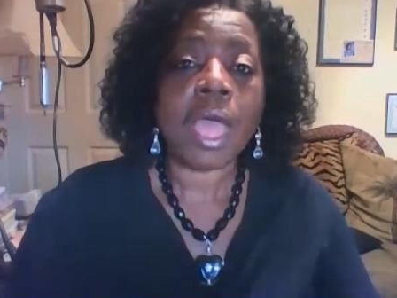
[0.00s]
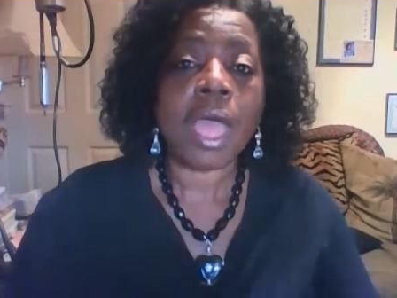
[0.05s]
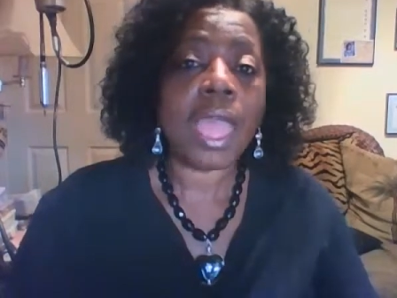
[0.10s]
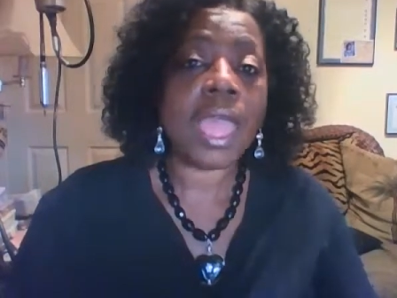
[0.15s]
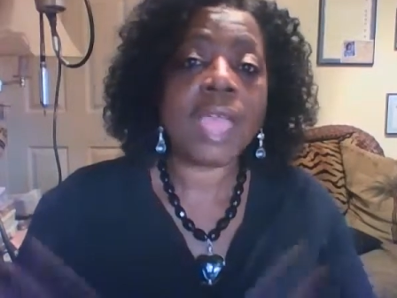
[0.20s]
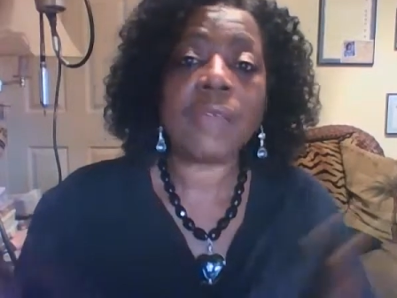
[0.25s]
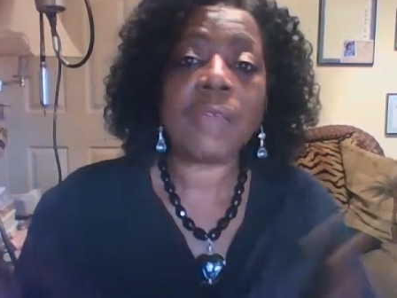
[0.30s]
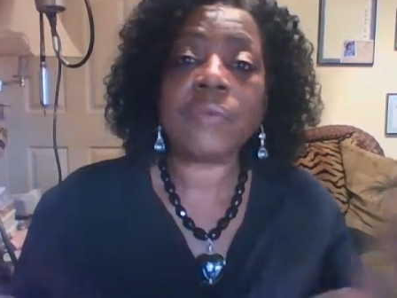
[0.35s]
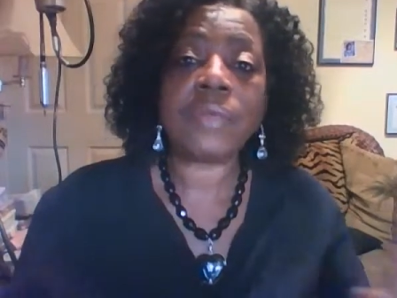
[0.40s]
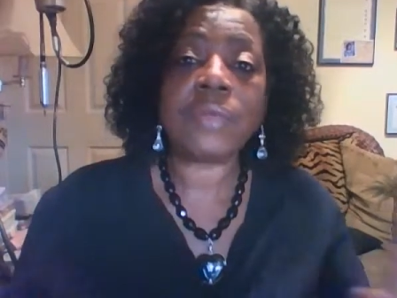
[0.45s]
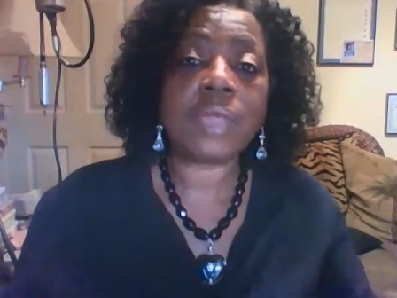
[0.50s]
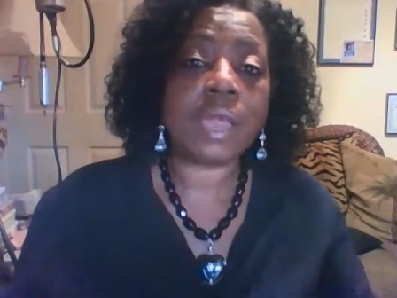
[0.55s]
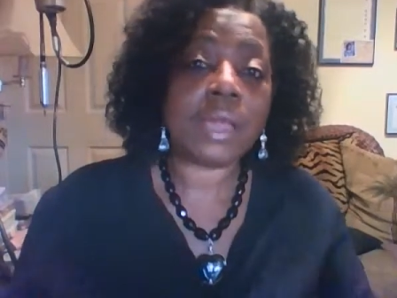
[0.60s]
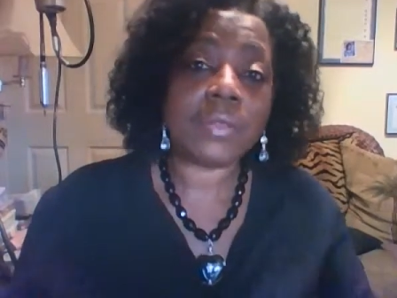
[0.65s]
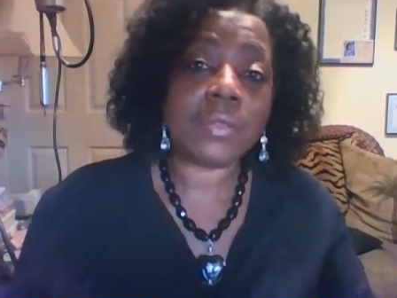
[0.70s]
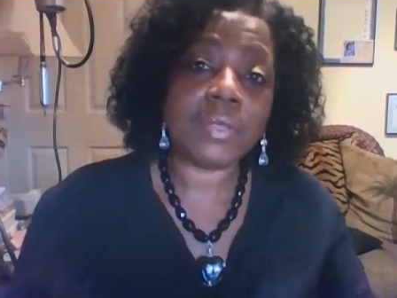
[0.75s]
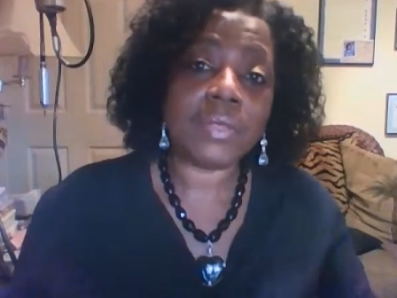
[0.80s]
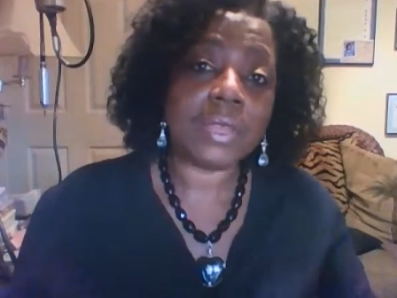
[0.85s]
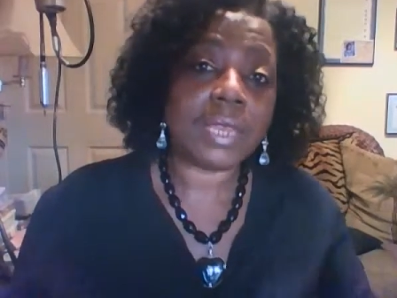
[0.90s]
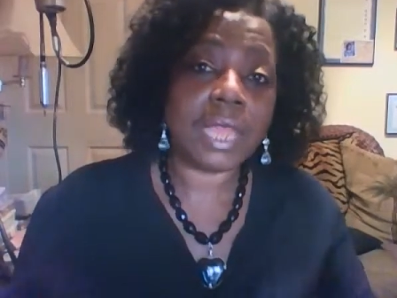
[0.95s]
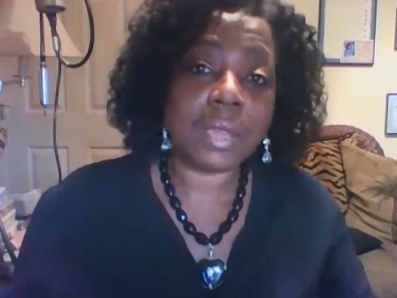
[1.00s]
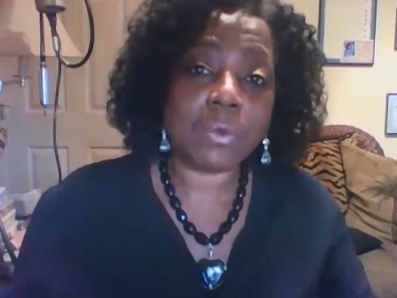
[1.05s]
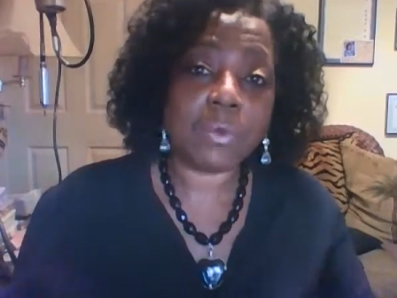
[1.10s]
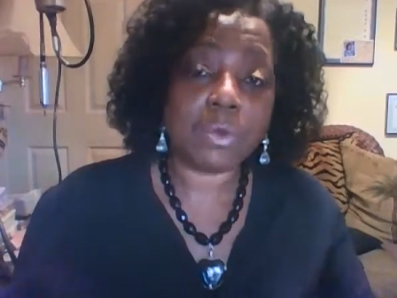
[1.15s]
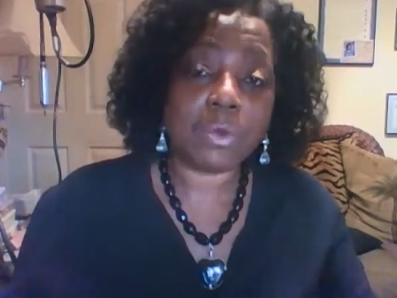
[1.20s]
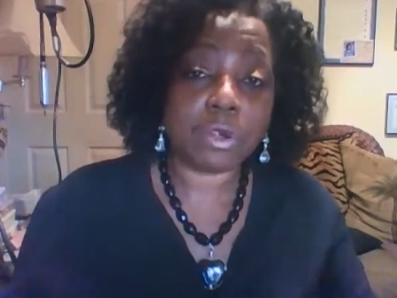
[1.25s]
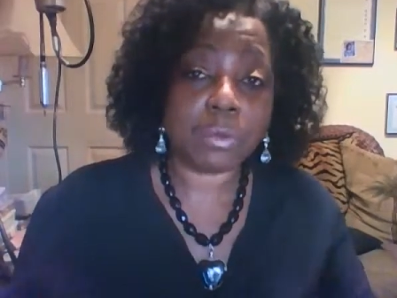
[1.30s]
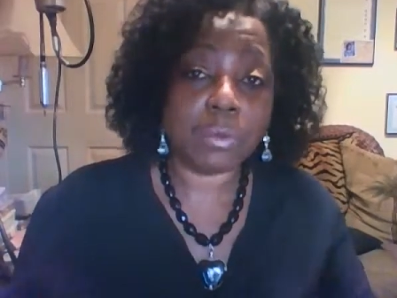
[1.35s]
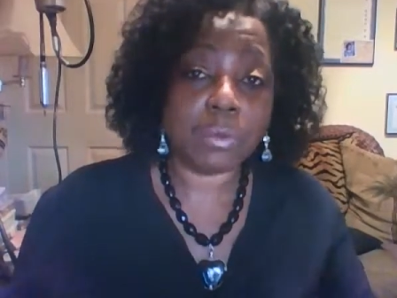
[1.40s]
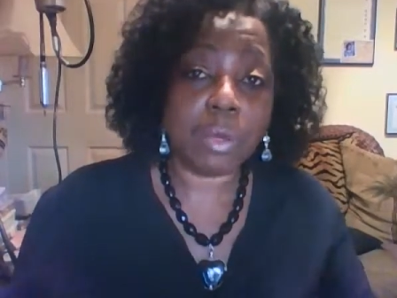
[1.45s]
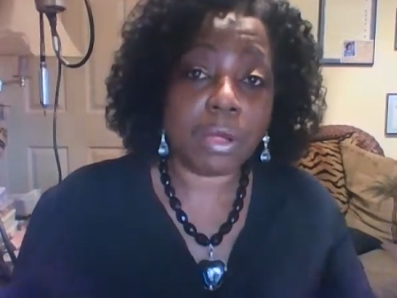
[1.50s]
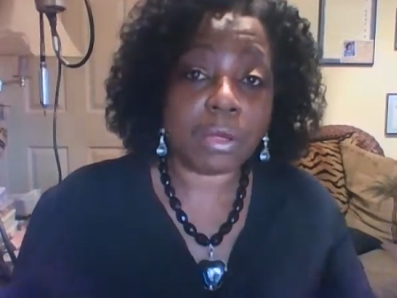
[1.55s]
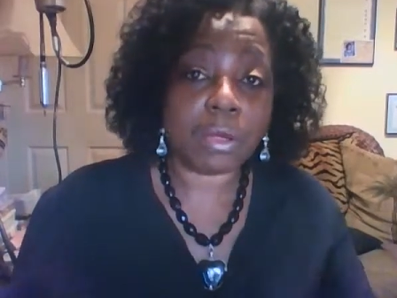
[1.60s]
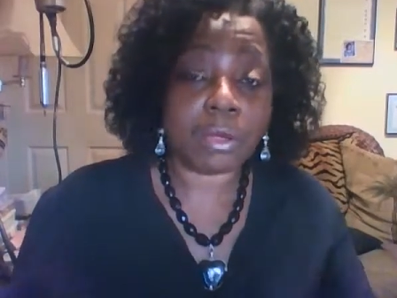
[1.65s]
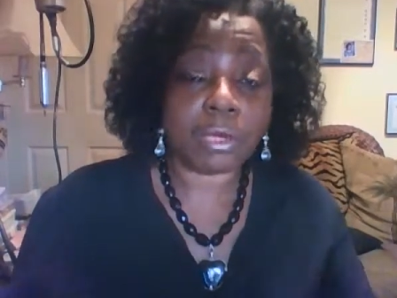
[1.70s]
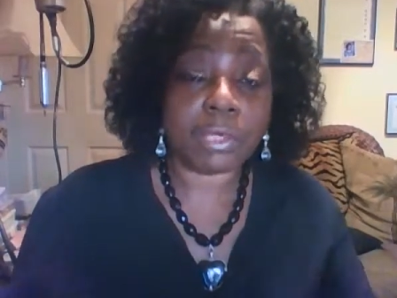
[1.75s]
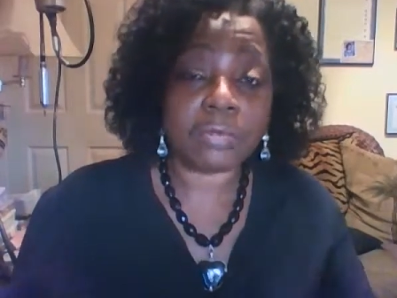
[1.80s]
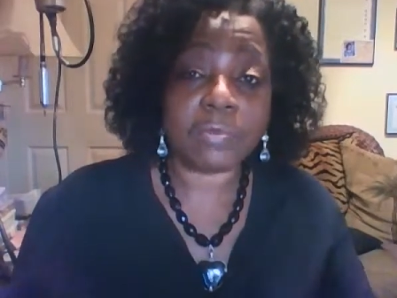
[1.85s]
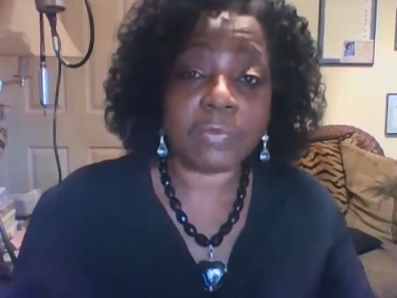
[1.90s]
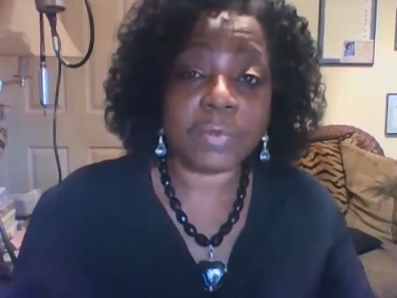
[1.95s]
every other network
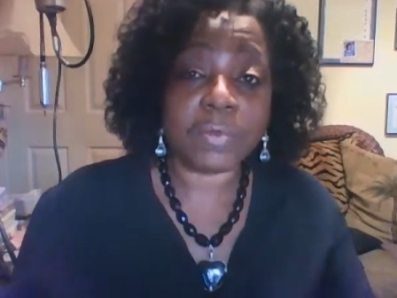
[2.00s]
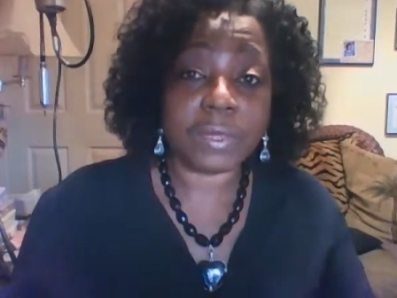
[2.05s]
marketer's